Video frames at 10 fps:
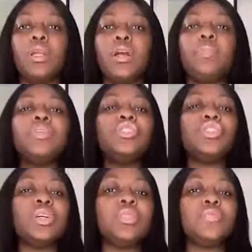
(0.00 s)
Monica.
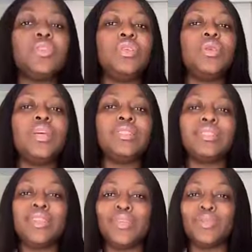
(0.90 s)
Please share this video,
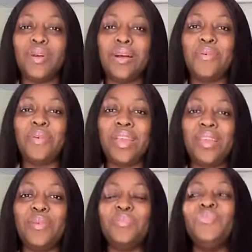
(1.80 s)
let it get to her,
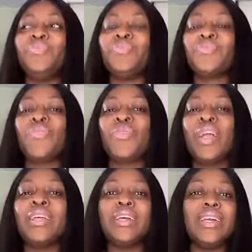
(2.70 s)
okay?
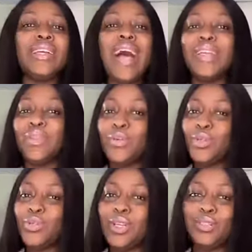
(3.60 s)
I
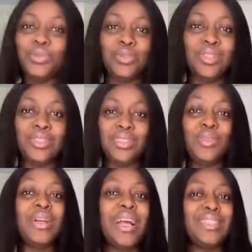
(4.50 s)
don't usually do
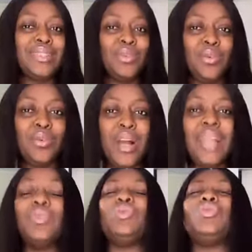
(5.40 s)
this. You guys know,
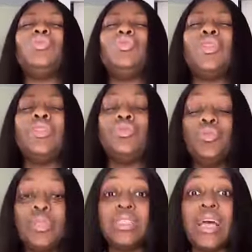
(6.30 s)
I don't usually
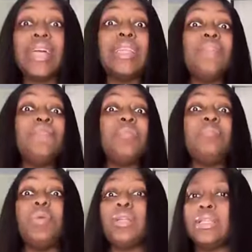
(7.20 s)
do this. And
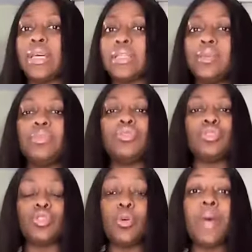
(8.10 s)
everybody is asking me
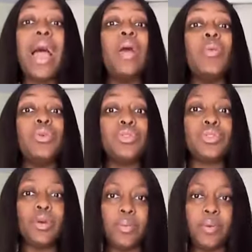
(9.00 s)
to stop. I will
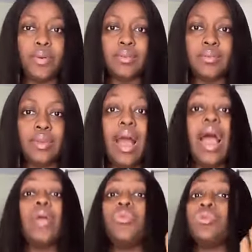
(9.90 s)
stop.
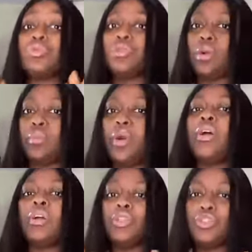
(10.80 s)
I will stop.
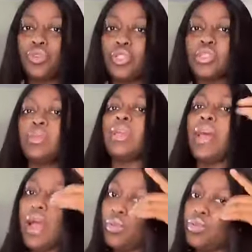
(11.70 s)
Trust
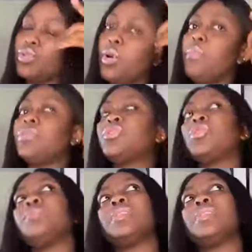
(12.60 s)
me, I will stop. But